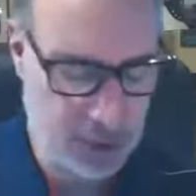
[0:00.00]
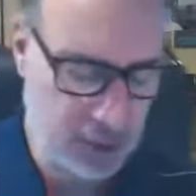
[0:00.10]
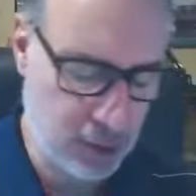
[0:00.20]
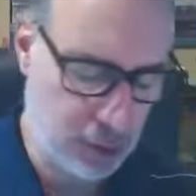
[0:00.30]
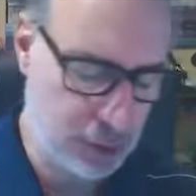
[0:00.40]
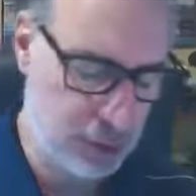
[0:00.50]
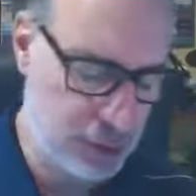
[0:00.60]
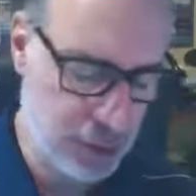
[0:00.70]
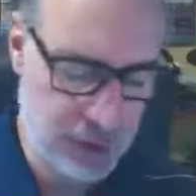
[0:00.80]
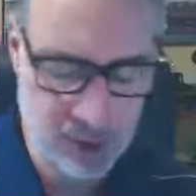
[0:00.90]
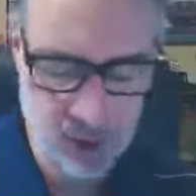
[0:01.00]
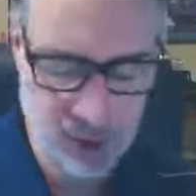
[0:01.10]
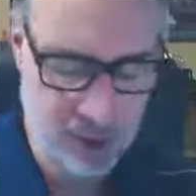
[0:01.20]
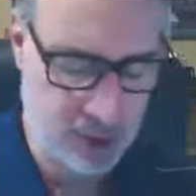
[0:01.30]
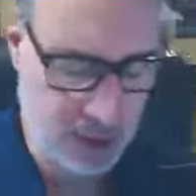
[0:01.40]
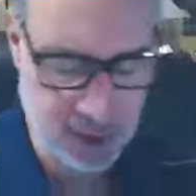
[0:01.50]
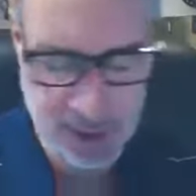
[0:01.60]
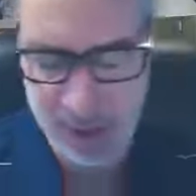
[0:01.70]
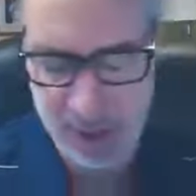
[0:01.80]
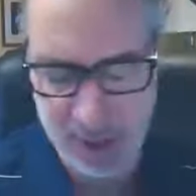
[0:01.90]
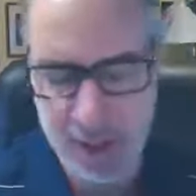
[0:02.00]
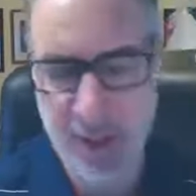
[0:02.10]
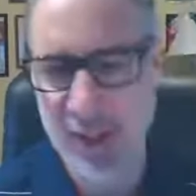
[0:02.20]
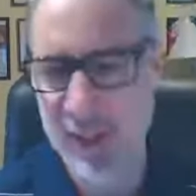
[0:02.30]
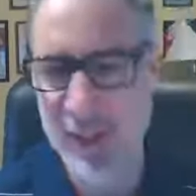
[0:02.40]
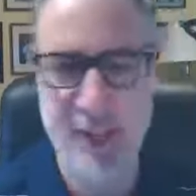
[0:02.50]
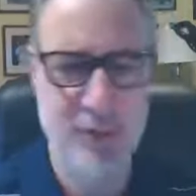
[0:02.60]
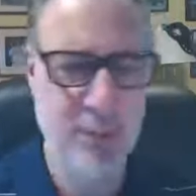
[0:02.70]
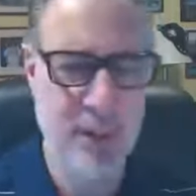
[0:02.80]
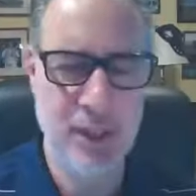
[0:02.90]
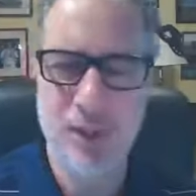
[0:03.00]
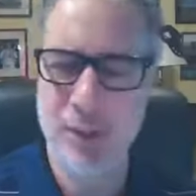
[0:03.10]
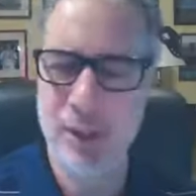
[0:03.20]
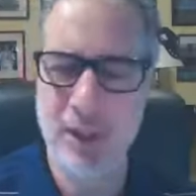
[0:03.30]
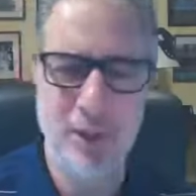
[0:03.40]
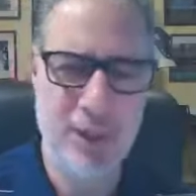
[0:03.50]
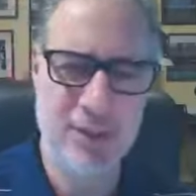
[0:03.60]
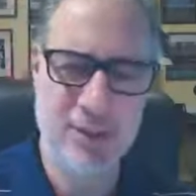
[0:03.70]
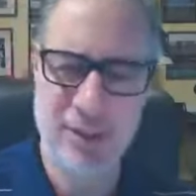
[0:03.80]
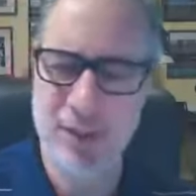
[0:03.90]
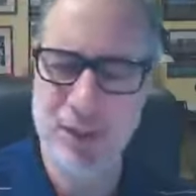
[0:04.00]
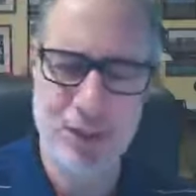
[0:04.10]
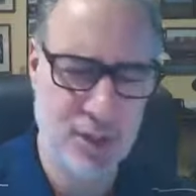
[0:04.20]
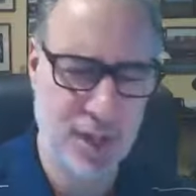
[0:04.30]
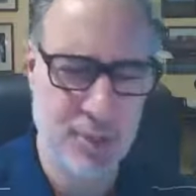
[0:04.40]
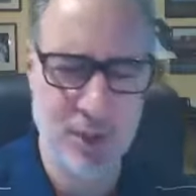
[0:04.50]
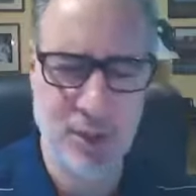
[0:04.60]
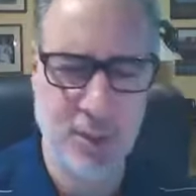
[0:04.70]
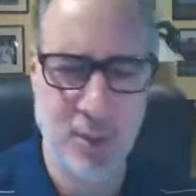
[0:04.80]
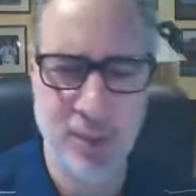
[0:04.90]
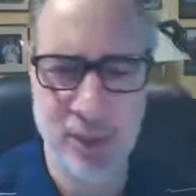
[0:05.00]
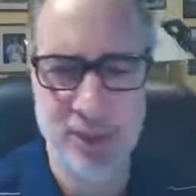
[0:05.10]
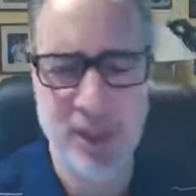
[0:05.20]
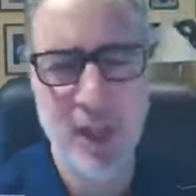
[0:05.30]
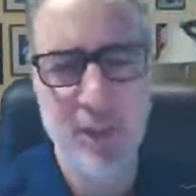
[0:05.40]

It goes through gender, gender identity, gossiping and joking, all that stuff that shouldn't happen in the workplace.